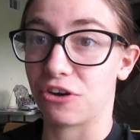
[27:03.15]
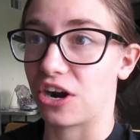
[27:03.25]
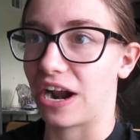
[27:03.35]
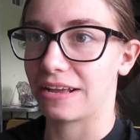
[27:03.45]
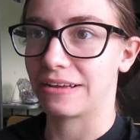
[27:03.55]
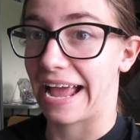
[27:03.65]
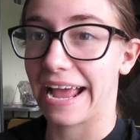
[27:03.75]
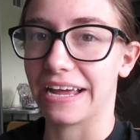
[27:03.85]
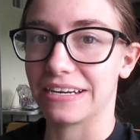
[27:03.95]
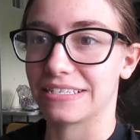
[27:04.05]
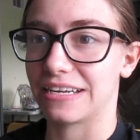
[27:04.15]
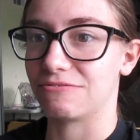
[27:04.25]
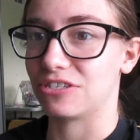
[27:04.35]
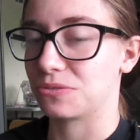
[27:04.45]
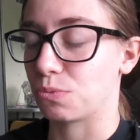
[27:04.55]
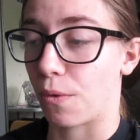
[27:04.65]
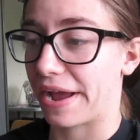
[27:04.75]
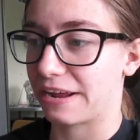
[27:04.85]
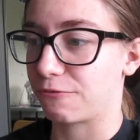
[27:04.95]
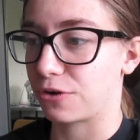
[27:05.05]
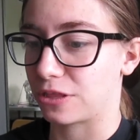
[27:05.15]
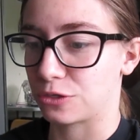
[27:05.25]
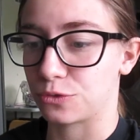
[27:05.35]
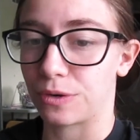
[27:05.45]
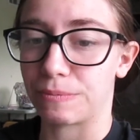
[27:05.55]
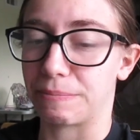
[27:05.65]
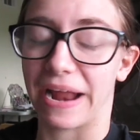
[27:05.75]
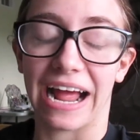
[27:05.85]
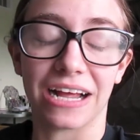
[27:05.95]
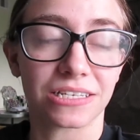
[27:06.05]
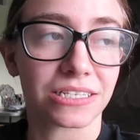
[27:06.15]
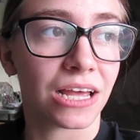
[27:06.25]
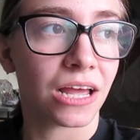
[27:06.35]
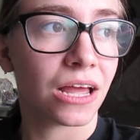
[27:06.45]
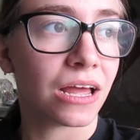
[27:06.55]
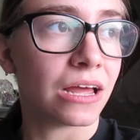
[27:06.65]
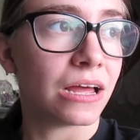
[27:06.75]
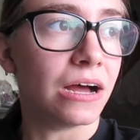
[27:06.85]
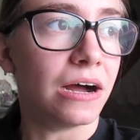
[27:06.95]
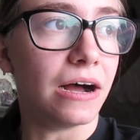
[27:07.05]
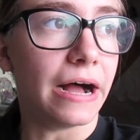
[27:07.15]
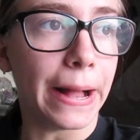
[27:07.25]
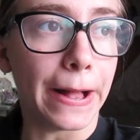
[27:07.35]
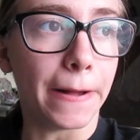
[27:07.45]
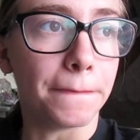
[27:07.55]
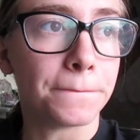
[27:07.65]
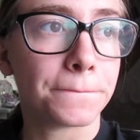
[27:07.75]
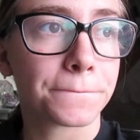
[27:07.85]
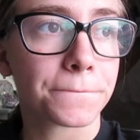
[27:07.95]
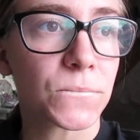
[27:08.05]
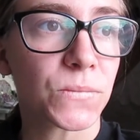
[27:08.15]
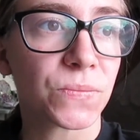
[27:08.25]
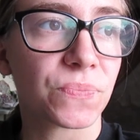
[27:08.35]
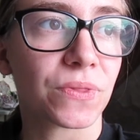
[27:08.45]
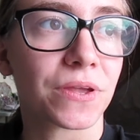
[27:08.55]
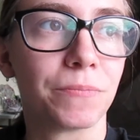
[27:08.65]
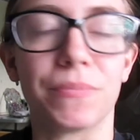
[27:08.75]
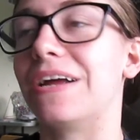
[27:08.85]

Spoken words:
I can instead of just waiting for the storm to pass. But I